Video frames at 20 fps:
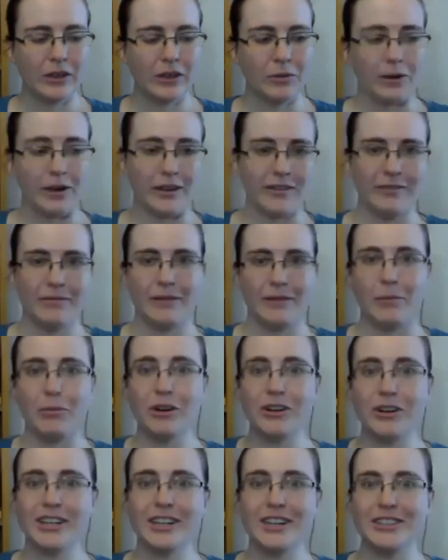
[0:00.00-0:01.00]
well, I'm
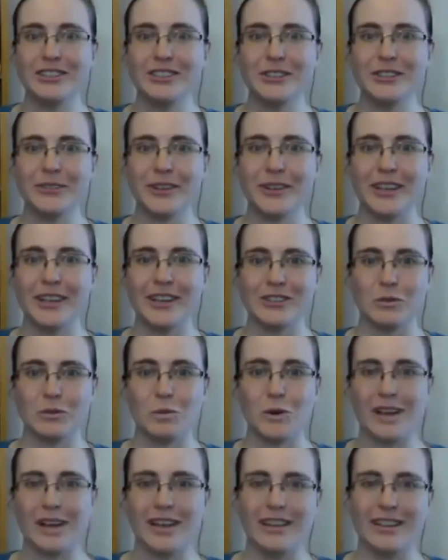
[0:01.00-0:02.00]
working on two things.
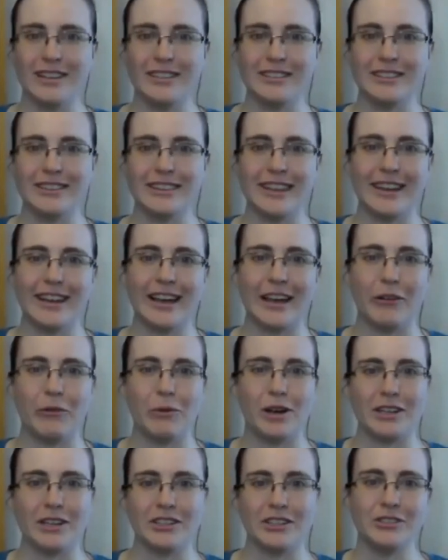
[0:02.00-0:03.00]
One is like I
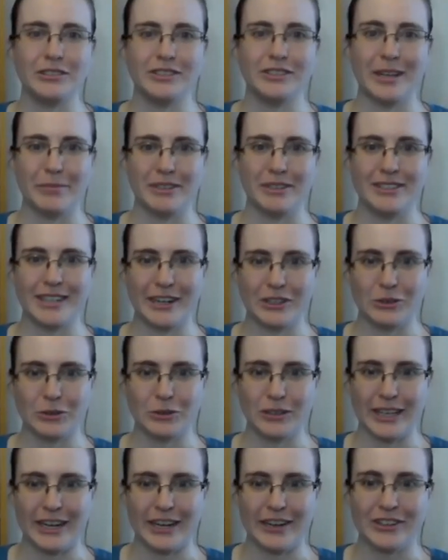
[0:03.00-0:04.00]
want to do a
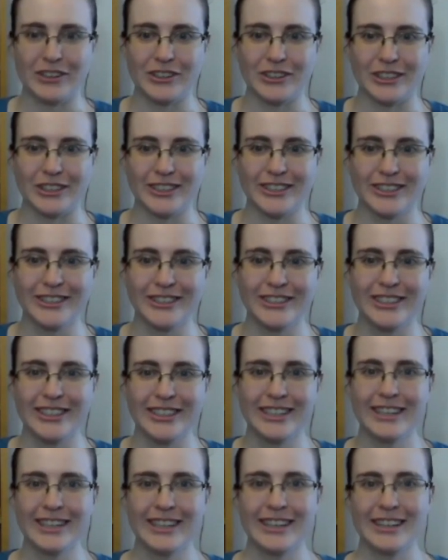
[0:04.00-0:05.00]
demisexual character,
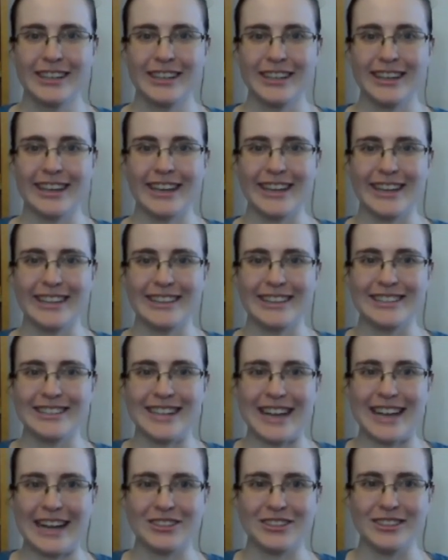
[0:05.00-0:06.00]
like that's
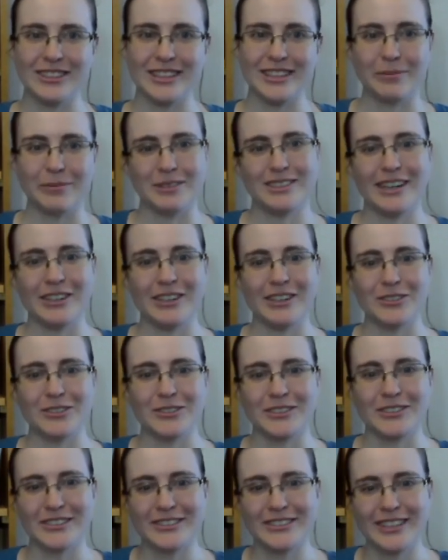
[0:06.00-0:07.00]
actually
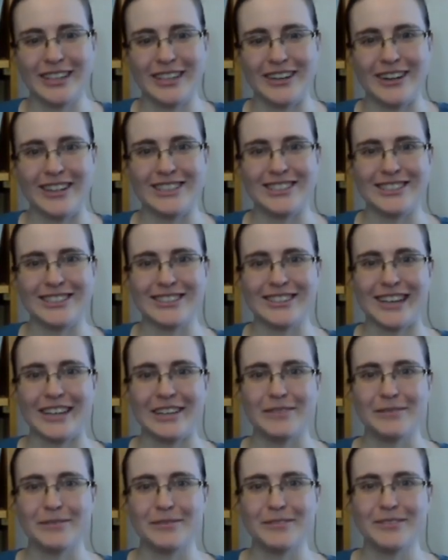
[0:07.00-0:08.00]
demisexual and not just kind
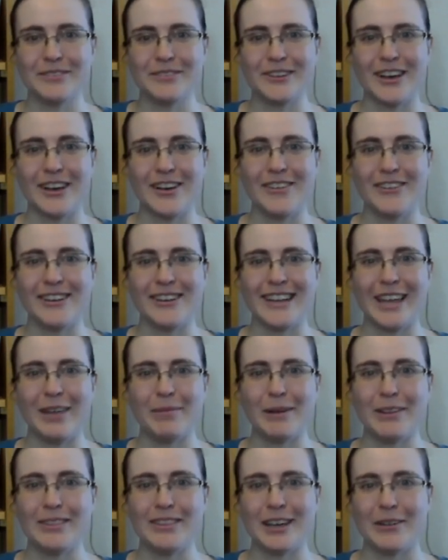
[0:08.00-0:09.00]
of, oh, it came
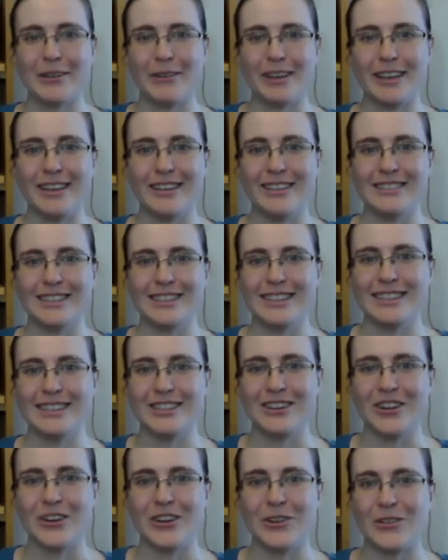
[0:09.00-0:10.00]
out that way because I
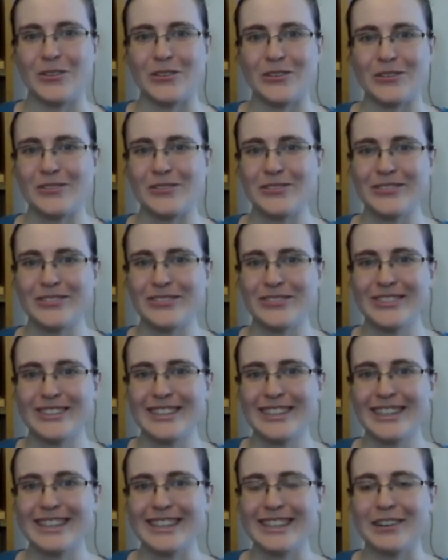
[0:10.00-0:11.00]
didn't know
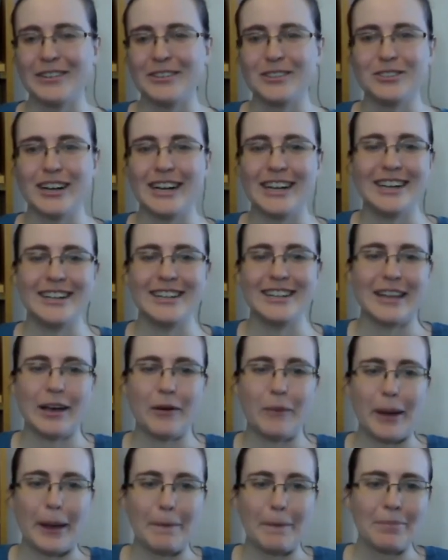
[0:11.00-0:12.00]
that I was writing it that
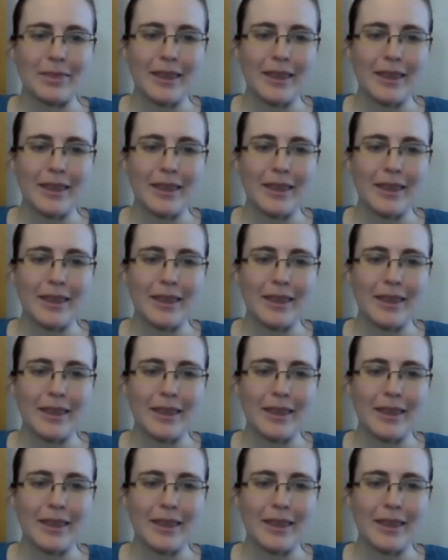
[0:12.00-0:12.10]
way.